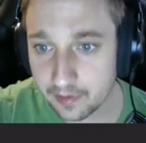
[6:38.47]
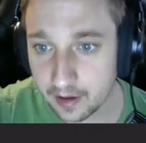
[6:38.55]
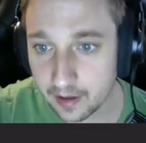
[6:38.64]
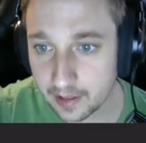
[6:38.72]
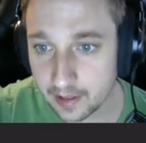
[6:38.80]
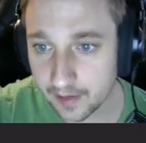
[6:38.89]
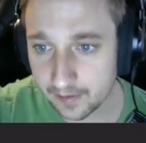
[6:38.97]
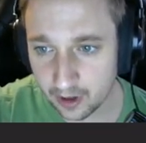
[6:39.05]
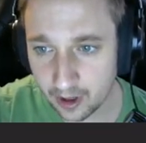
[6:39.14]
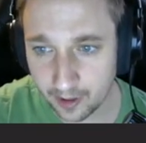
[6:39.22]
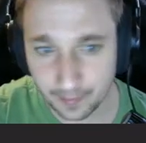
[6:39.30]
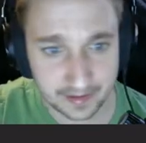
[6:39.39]
kind of the
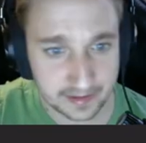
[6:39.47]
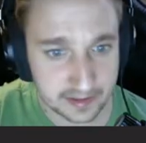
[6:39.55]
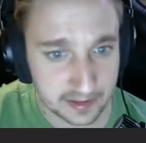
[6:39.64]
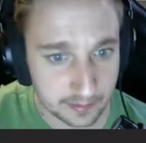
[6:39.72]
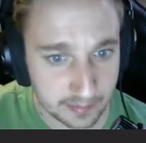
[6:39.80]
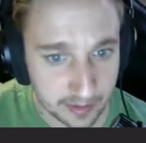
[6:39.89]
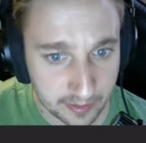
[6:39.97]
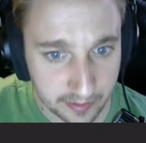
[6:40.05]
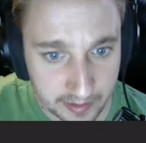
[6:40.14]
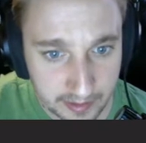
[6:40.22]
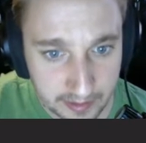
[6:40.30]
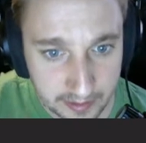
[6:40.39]
harmony to the
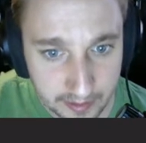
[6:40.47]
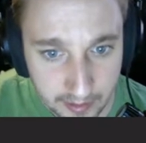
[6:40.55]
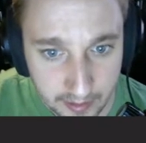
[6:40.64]
melody.